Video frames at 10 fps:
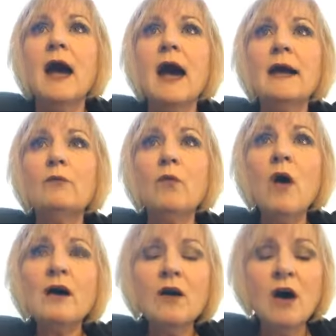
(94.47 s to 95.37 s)
on
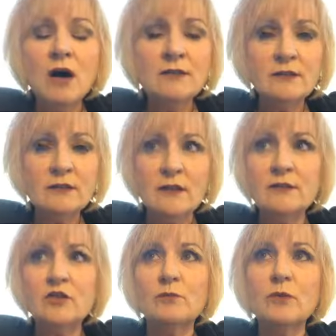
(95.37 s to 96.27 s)
what causes
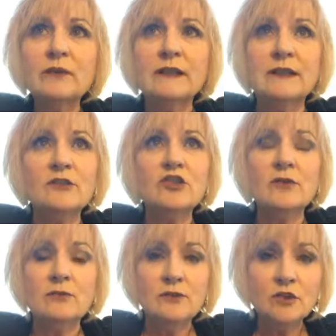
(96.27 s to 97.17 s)
us to bully each
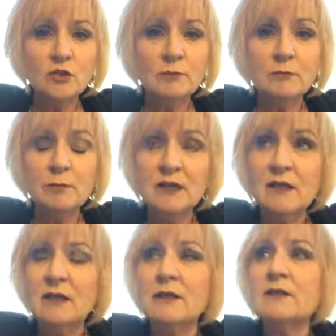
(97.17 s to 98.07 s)
other as human
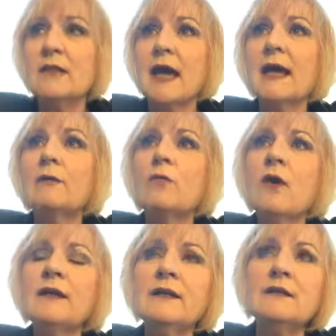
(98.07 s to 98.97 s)
beings and
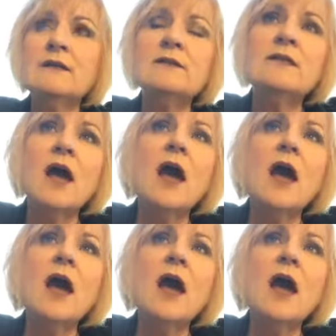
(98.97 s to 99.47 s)
what it is